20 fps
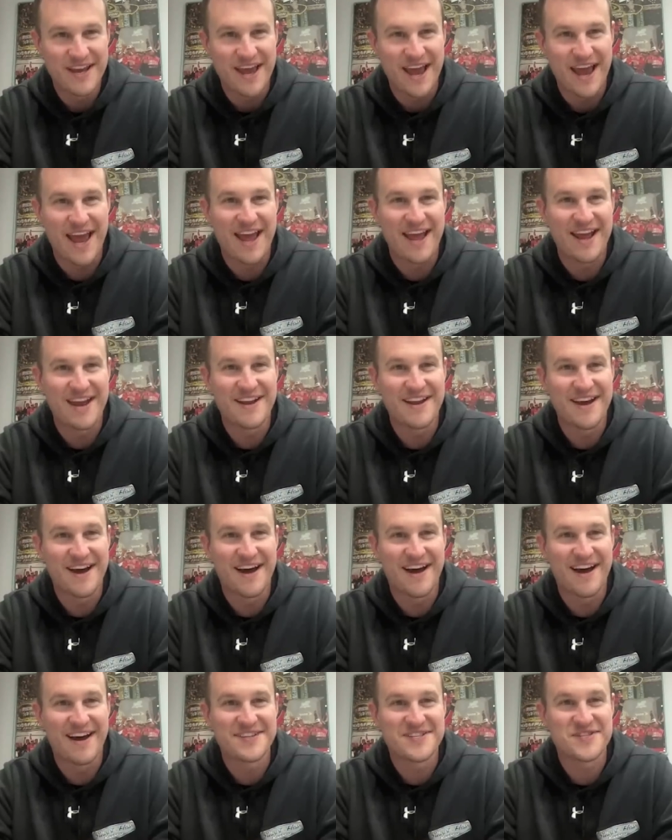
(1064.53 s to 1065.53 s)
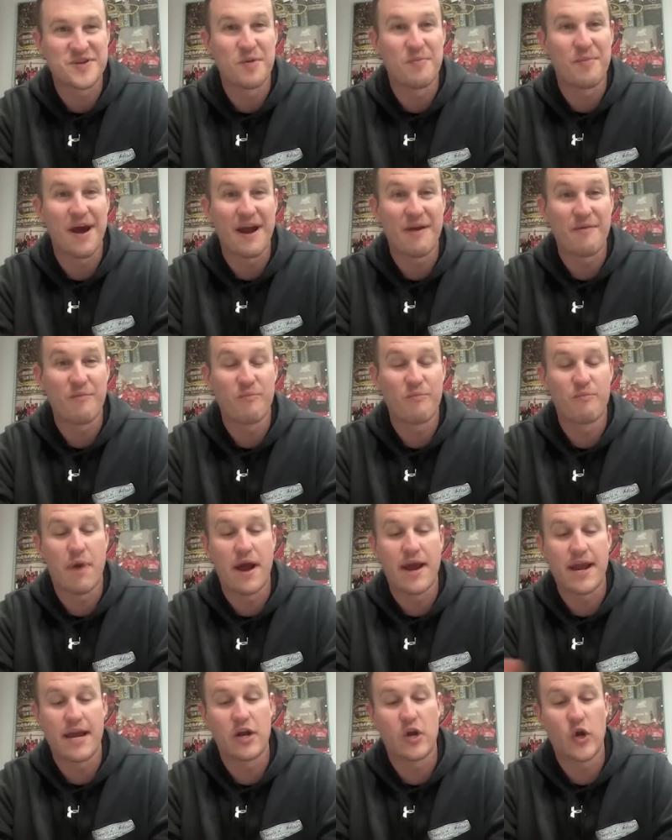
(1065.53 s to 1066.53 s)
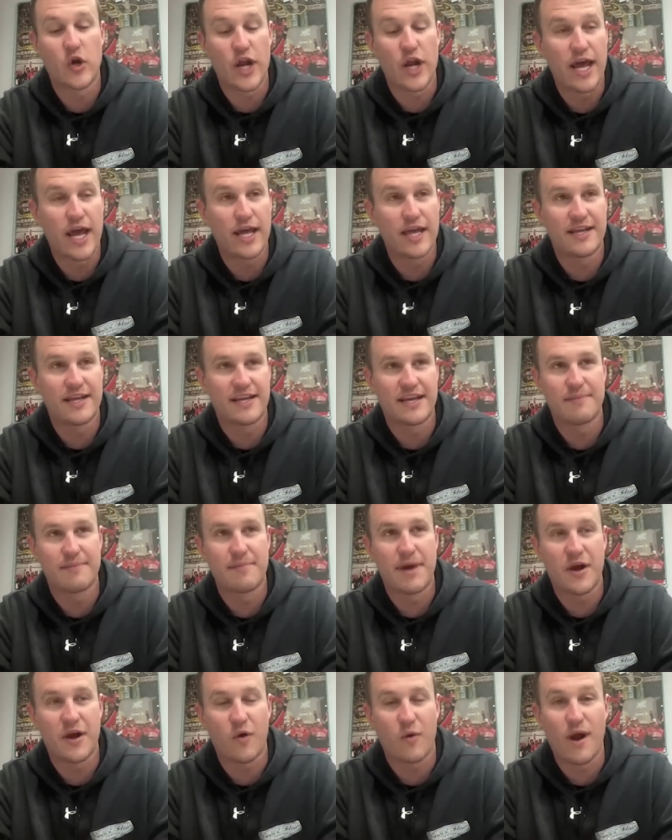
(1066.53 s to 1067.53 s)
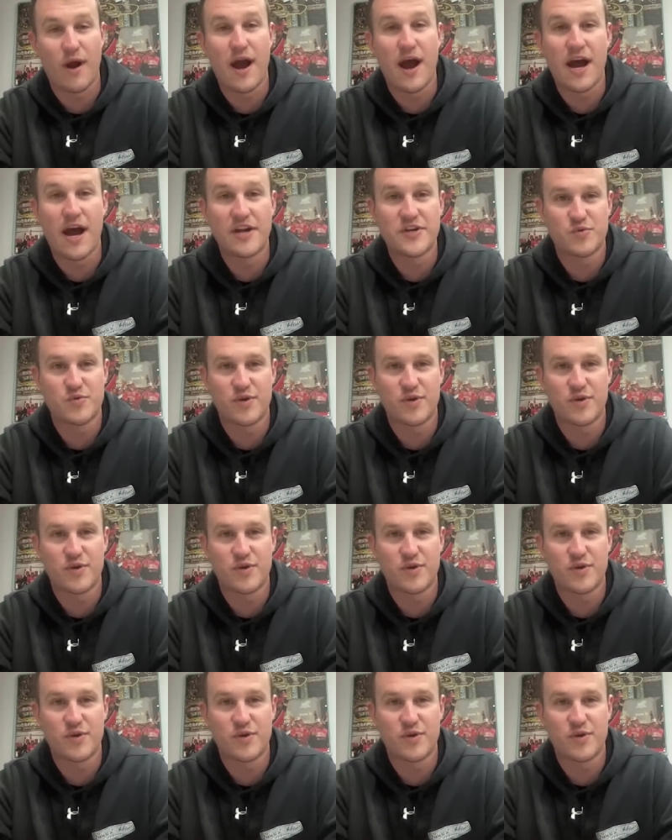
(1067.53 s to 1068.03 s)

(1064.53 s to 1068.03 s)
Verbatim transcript: And uh, so my my internet in my garage,